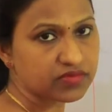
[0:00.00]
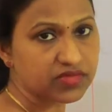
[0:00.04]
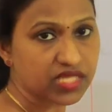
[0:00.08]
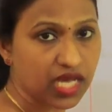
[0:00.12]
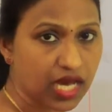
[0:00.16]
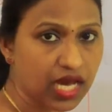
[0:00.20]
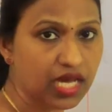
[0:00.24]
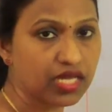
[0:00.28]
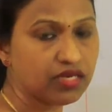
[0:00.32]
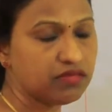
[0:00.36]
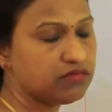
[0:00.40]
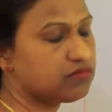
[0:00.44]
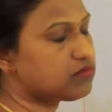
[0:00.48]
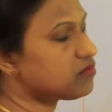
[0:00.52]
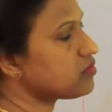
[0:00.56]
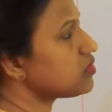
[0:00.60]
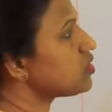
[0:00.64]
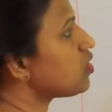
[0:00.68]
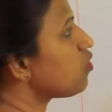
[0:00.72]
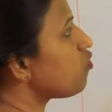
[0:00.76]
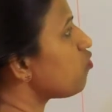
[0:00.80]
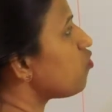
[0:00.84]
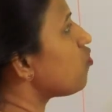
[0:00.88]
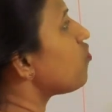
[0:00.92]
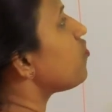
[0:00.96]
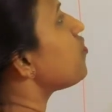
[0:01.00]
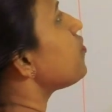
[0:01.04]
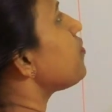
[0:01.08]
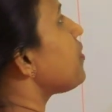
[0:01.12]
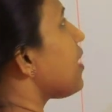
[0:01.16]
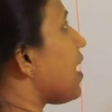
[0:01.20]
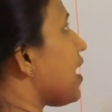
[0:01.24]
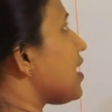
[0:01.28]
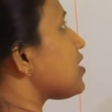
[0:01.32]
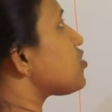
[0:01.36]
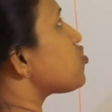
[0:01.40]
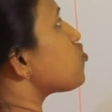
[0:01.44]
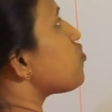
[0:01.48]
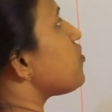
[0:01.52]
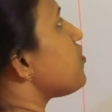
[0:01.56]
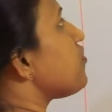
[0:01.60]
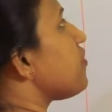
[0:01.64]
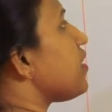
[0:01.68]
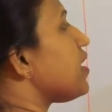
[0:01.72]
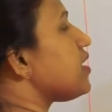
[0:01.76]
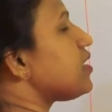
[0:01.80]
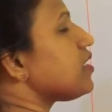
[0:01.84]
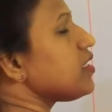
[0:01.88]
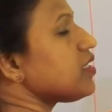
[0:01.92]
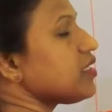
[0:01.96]
or the ovum has to be
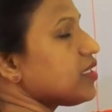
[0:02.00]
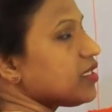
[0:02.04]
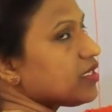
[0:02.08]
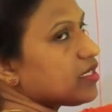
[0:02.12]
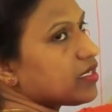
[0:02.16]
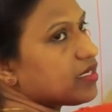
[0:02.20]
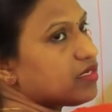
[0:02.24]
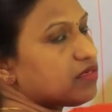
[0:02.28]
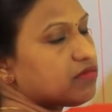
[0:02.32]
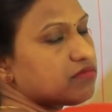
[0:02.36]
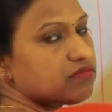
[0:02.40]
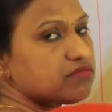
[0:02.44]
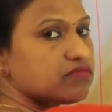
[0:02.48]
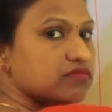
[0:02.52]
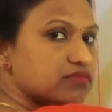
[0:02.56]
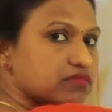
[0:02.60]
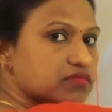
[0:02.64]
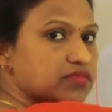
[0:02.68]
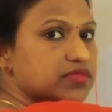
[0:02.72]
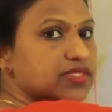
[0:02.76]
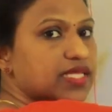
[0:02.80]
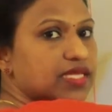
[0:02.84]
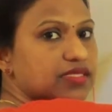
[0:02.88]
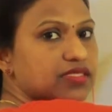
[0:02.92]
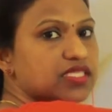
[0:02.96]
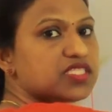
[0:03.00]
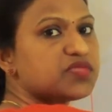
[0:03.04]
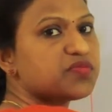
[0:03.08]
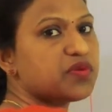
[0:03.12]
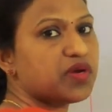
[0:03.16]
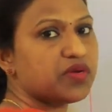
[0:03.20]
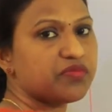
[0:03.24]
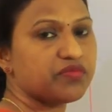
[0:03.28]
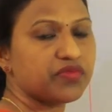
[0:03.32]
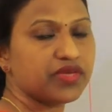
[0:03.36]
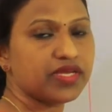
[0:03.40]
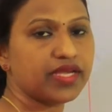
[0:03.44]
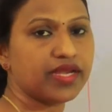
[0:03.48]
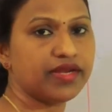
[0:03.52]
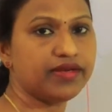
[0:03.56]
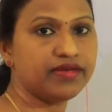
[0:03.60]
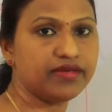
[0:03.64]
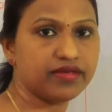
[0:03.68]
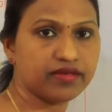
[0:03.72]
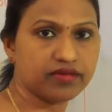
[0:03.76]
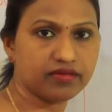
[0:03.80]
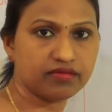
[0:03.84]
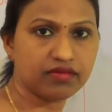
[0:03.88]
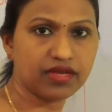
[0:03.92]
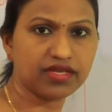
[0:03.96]
waiting here, then the sperm may
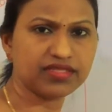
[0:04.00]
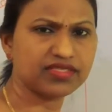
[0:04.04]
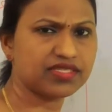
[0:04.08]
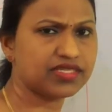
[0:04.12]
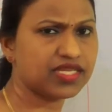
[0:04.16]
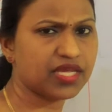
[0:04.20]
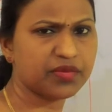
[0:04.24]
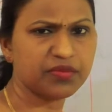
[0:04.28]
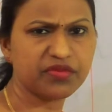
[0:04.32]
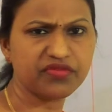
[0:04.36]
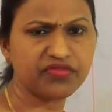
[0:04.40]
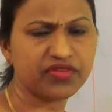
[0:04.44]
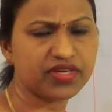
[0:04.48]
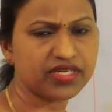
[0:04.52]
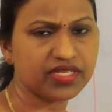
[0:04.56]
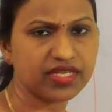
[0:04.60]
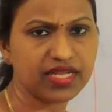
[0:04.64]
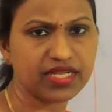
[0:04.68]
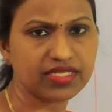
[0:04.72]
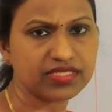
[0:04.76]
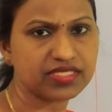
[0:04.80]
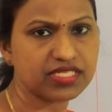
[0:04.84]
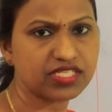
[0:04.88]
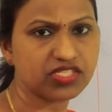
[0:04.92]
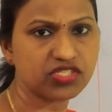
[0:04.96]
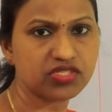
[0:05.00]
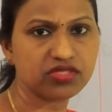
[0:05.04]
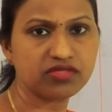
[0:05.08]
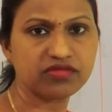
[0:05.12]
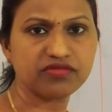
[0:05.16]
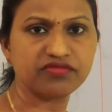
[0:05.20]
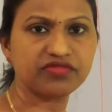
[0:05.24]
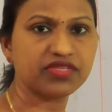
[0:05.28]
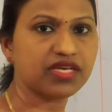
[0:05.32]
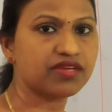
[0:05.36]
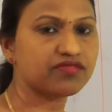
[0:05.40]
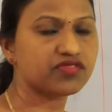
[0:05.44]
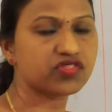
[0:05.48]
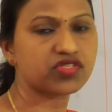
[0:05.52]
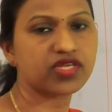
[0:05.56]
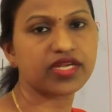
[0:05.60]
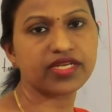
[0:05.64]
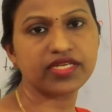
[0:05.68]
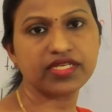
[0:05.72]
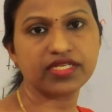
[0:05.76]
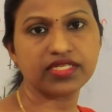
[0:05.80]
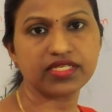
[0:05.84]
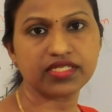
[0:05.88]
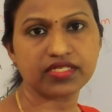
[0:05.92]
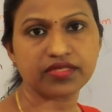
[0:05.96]
enter at the time of fertilization. We have
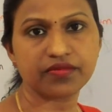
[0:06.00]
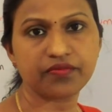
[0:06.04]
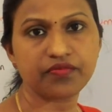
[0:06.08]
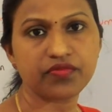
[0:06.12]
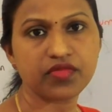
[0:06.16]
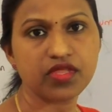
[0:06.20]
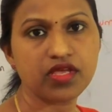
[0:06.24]
studied it.